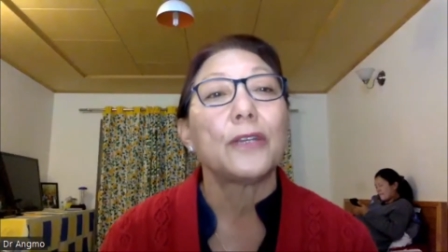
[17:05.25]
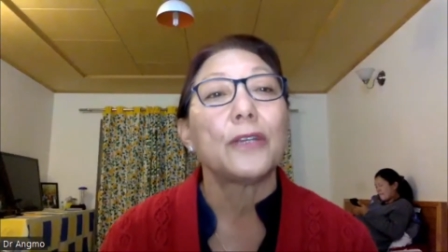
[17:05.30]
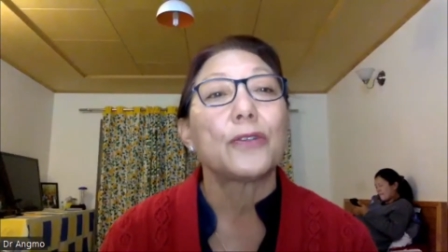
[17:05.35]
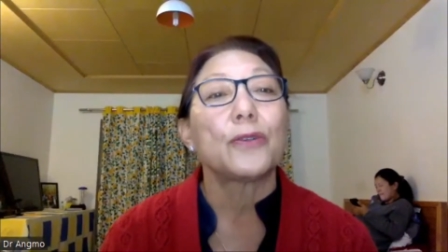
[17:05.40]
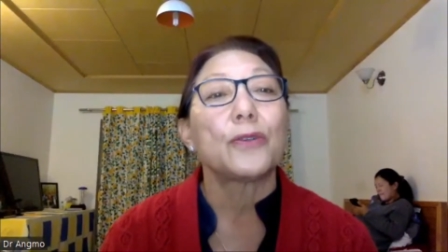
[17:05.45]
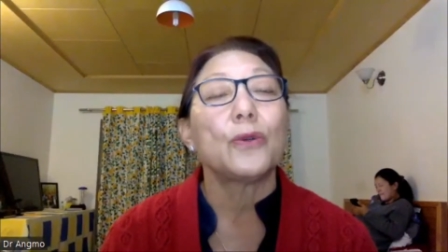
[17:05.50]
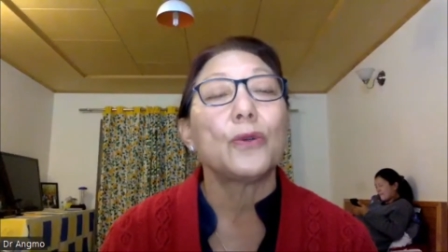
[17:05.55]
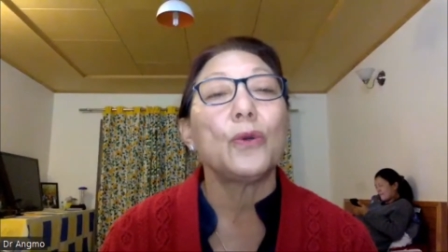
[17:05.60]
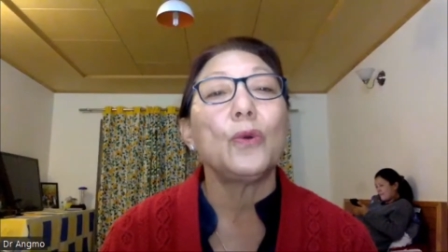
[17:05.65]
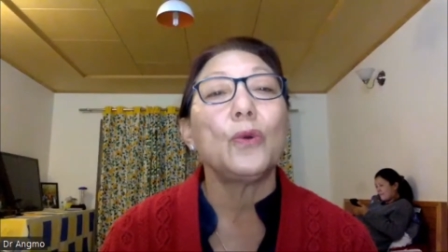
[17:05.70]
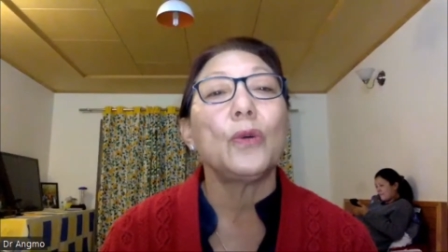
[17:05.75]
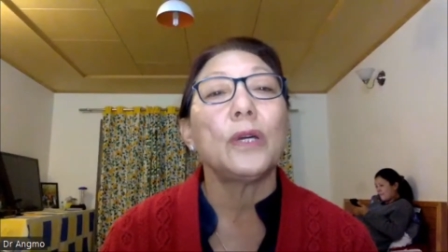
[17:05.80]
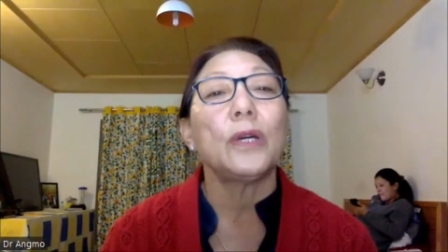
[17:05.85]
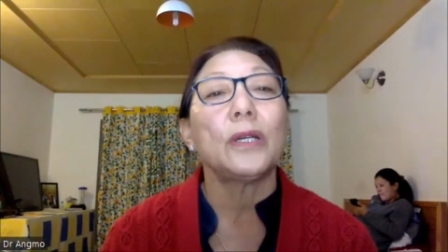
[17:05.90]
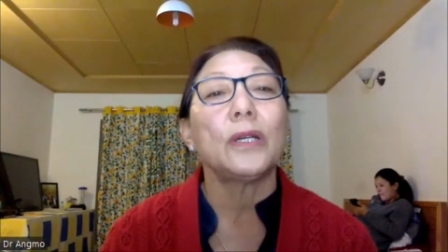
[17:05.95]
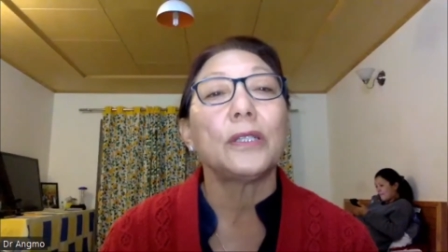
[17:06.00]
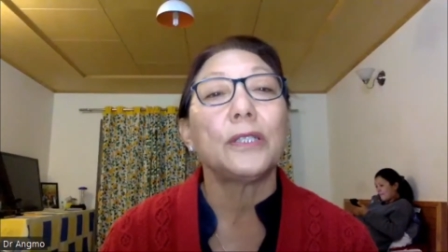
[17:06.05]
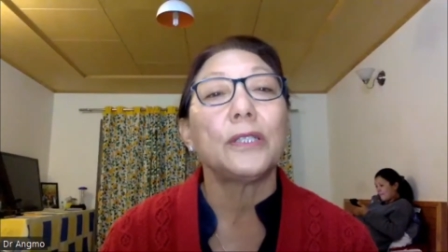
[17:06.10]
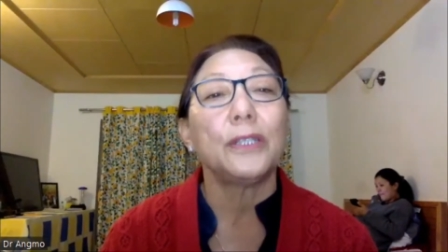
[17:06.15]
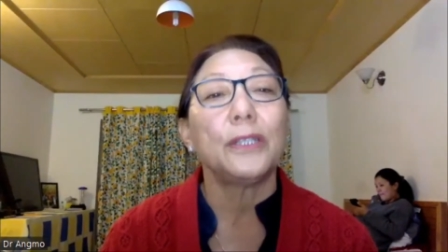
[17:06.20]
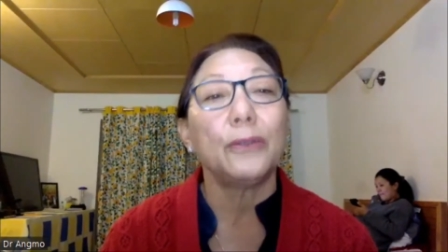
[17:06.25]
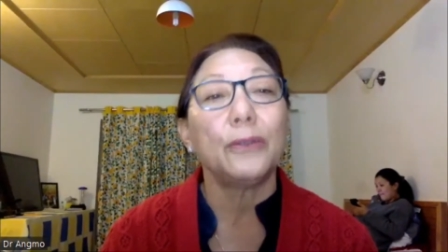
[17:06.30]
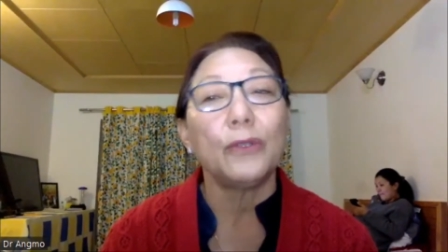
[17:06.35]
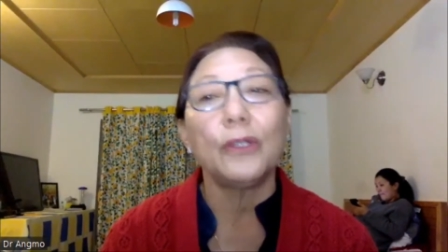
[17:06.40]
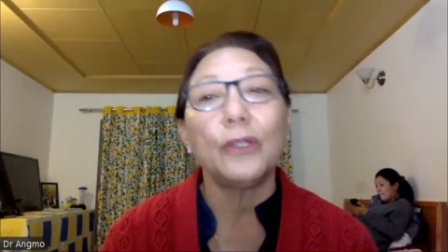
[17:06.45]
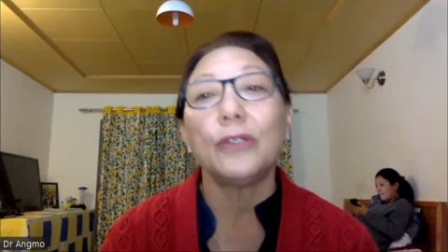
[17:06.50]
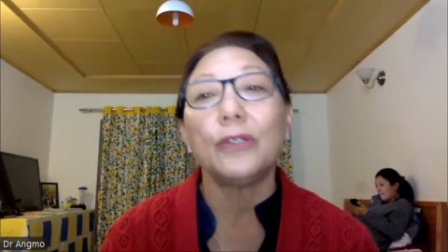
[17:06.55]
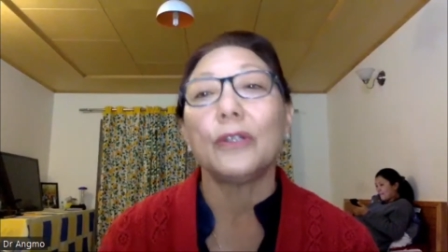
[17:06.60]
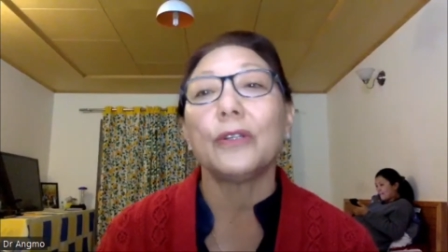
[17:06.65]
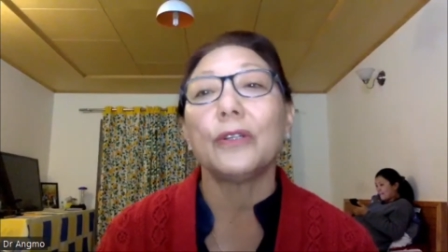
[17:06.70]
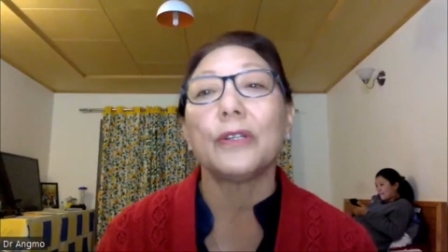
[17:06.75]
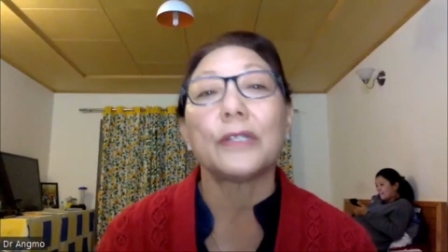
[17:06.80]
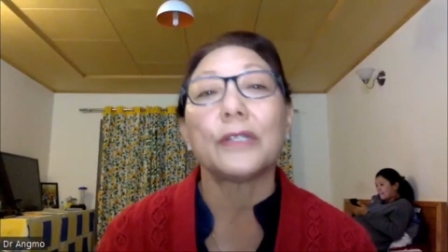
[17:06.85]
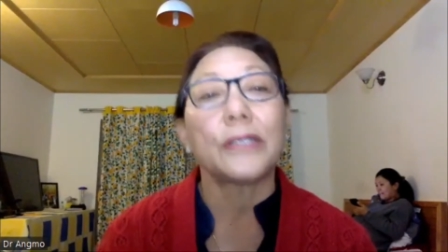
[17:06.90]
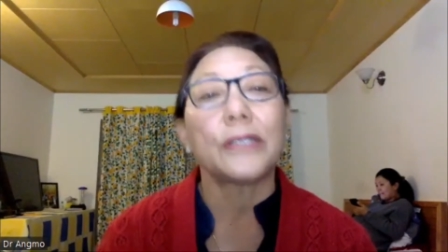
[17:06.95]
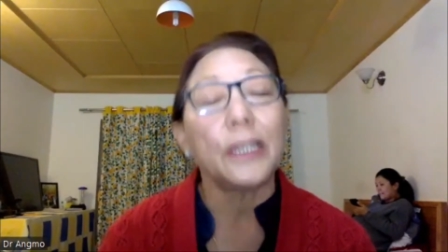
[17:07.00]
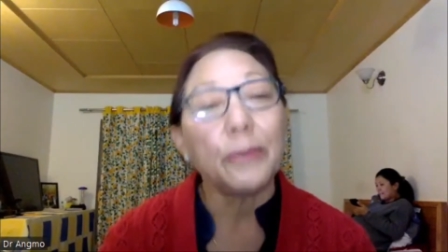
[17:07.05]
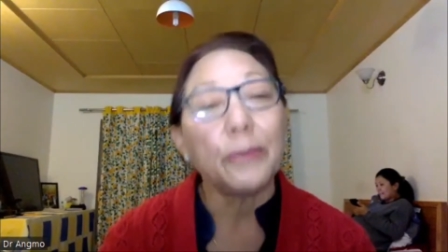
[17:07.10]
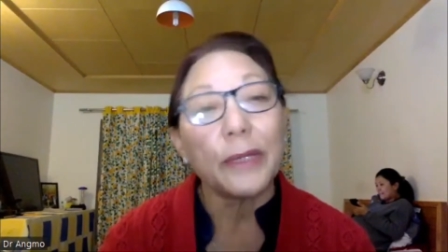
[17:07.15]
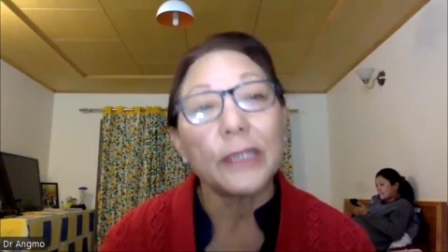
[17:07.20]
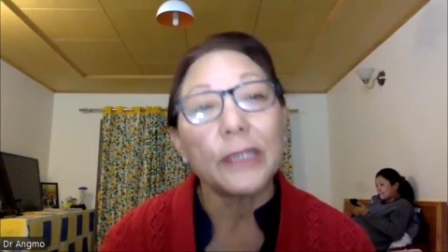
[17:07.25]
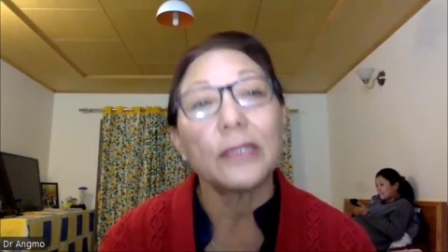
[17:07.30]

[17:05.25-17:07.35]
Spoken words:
So she would send